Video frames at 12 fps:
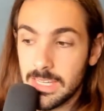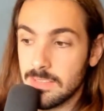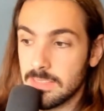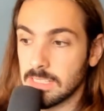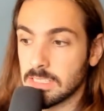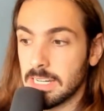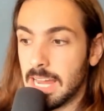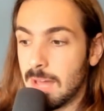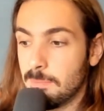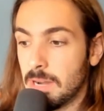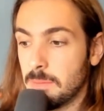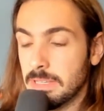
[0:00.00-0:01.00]
that's going to
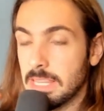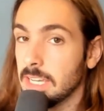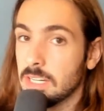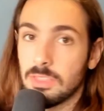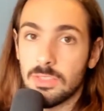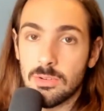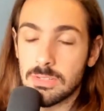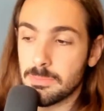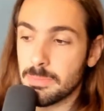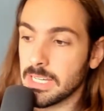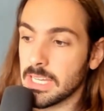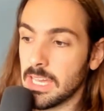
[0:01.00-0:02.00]
happen. I mean, they could throw a
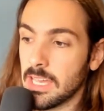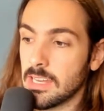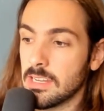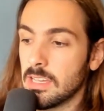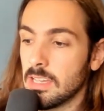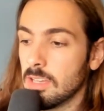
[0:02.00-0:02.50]
pick in